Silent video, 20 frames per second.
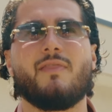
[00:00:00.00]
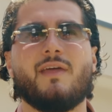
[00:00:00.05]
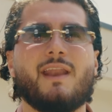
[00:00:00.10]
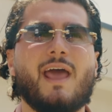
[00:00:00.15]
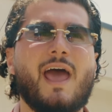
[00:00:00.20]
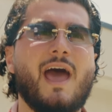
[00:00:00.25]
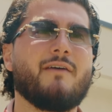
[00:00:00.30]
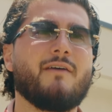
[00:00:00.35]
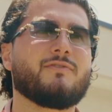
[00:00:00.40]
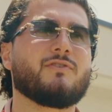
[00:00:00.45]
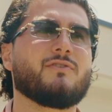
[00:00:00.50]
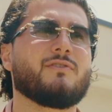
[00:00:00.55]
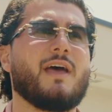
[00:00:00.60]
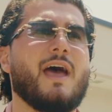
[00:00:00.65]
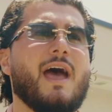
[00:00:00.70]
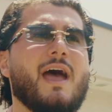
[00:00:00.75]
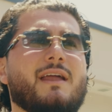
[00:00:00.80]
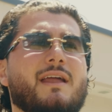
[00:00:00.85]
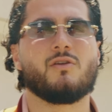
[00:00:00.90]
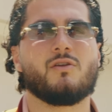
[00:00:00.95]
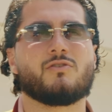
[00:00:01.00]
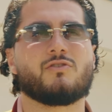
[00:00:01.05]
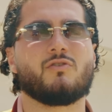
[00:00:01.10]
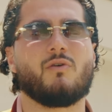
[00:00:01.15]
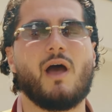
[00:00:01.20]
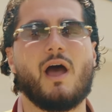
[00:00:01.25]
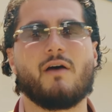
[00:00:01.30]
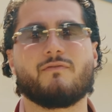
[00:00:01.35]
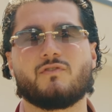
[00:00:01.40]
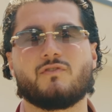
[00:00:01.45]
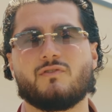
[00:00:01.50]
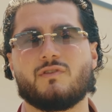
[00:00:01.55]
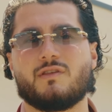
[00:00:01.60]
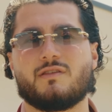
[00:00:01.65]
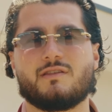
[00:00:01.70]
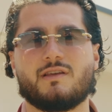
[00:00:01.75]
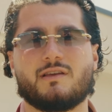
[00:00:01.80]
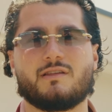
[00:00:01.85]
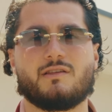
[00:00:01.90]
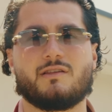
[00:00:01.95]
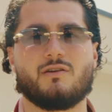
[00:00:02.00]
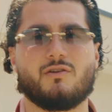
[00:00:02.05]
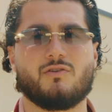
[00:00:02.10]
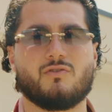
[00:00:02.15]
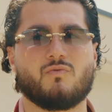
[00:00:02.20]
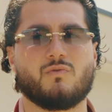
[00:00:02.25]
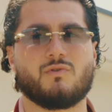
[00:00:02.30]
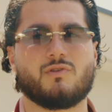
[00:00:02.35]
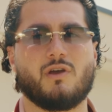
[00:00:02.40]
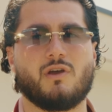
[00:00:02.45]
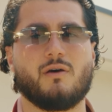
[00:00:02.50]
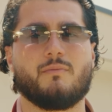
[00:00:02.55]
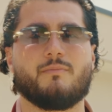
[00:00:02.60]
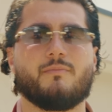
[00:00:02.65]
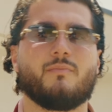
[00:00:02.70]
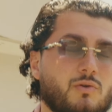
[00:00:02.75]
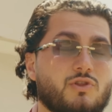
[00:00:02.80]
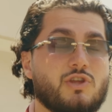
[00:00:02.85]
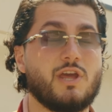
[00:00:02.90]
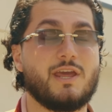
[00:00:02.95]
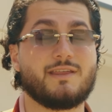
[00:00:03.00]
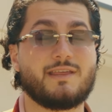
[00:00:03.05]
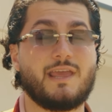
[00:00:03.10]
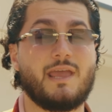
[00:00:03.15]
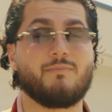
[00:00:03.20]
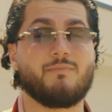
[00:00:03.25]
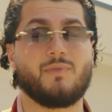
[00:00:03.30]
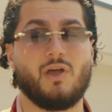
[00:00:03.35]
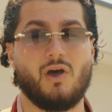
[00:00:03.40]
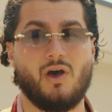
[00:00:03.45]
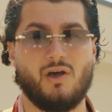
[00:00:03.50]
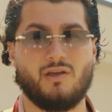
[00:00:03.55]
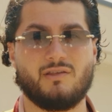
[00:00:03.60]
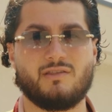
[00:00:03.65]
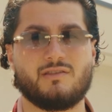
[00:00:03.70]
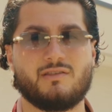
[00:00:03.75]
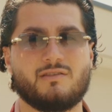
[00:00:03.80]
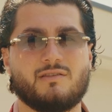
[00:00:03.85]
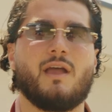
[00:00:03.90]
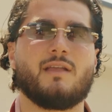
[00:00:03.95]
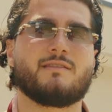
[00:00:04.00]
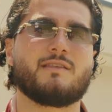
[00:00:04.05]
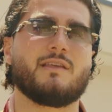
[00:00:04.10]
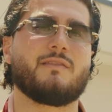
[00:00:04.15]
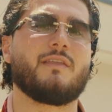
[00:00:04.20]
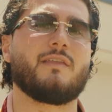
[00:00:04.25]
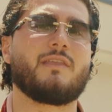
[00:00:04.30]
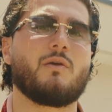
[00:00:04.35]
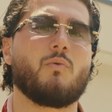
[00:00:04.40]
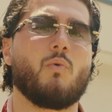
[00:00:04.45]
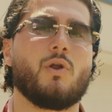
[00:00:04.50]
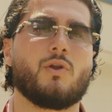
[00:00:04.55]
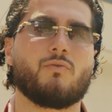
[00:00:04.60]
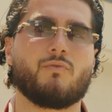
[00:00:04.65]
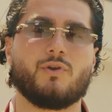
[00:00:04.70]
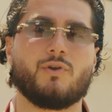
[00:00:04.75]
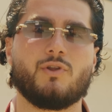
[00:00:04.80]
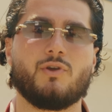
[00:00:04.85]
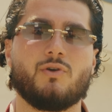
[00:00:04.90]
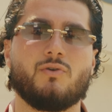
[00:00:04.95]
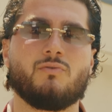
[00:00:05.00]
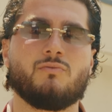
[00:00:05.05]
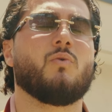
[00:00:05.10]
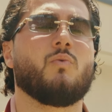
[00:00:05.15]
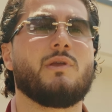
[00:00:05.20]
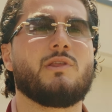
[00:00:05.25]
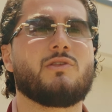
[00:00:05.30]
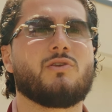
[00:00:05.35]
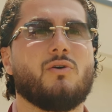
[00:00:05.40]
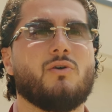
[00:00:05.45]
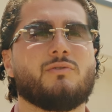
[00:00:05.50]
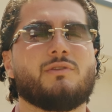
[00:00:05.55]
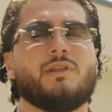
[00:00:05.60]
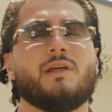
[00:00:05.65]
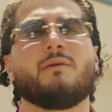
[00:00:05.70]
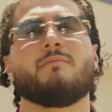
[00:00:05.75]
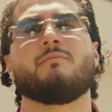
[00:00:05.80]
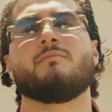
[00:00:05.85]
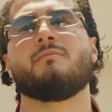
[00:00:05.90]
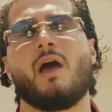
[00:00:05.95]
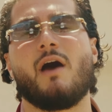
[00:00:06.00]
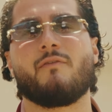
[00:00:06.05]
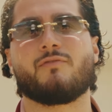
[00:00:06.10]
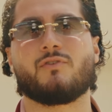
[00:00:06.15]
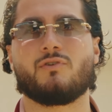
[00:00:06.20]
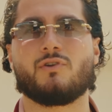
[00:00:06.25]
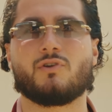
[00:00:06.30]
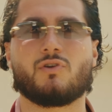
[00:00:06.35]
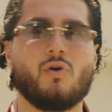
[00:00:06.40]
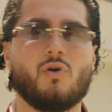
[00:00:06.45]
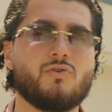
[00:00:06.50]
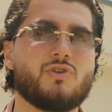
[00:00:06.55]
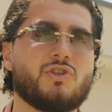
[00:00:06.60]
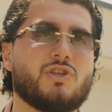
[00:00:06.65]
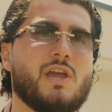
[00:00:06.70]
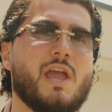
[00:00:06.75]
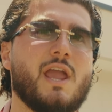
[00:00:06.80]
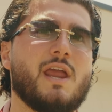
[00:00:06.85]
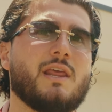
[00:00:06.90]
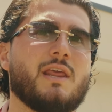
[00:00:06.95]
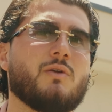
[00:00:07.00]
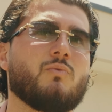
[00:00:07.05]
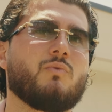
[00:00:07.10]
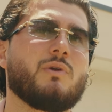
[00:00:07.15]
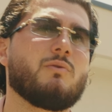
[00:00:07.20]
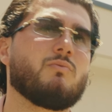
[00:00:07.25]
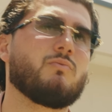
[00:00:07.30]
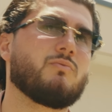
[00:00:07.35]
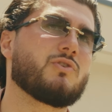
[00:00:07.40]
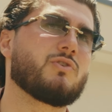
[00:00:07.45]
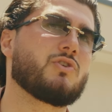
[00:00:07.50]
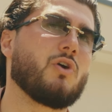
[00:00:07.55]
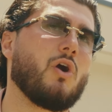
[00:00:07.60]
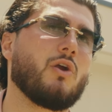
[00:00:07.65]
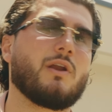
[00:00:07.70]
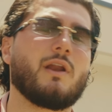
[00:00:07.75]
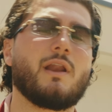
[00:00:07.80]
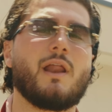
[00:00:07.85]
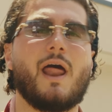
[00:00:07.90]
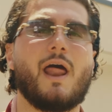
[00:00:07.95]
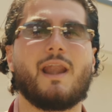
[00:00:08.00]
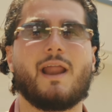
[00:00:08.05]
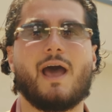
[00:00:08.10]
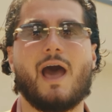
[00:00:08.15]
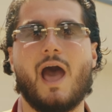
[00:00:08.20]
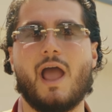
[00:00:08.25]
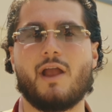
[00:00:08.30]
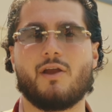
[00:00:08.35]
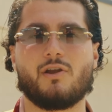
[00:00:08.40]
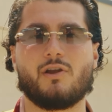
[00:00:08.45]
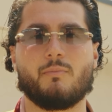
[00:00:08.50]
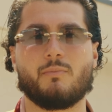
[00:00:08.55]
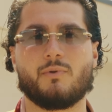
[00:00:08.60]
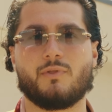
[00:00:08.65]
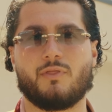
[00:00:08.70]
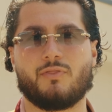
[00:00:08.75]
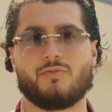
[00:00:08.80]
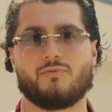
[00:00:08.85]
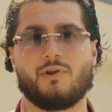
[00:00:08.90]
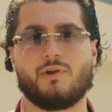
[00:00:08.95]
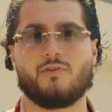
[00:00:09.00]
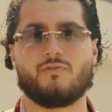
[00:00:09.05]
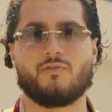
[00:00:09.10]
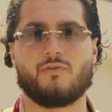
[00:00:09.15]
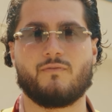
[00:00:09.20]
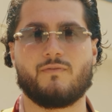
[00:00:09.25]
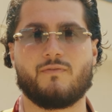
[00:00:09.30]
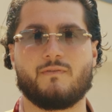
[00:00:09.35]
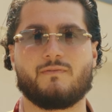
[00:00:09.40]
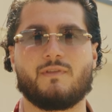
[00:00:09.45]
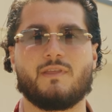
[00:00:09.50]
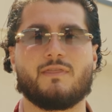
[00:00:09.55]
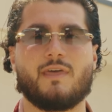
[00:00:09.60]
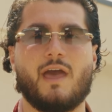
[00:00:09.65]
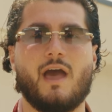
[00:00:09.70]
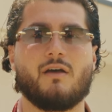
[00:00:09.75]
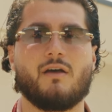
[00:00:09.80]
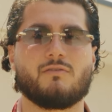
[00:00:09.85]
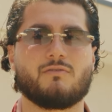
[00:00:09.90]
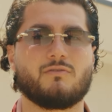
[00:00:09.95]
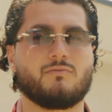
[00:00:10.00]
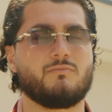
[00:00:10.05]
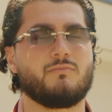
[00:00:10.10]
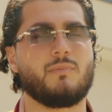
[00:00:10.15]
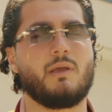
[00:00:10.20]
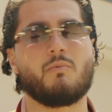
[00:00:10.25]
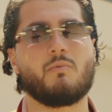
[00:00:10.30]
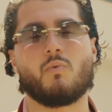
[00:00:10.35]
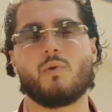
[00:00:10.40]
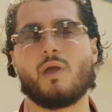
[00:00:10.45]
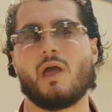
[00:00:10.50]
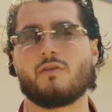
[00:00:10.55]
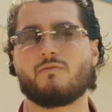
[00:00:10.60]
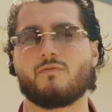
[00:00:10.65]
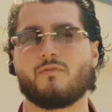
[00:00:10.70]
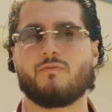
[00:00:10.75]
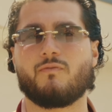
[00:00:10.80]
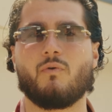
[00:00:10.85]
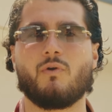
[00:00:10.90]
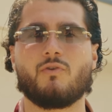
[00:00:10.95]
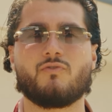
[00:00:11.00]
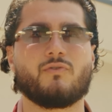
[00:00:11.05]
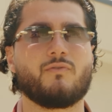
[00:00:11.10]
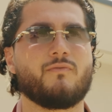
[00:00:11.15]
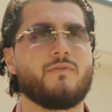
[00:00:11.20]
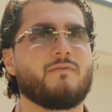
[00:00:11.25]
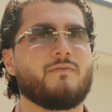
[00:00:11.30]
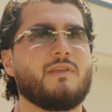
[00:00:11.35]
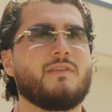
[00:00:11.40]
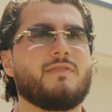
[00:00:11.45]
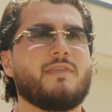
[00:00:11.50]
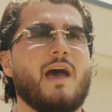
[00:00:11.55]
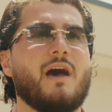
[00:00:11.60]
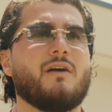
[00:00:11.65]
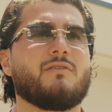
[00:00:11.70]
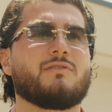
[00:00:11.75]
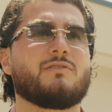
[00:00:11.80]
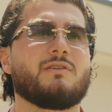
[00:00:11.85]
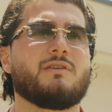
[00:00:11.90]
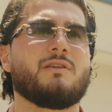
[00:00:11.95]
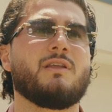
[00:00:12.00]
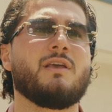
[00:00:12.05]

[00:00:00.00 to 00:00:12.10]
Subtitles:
then after that, so after the 6 years was up, Chase came to us and said that they want to renew. We told them, after negotiating, we started at a higher number than $350,000. Maybe we asked for $450,000.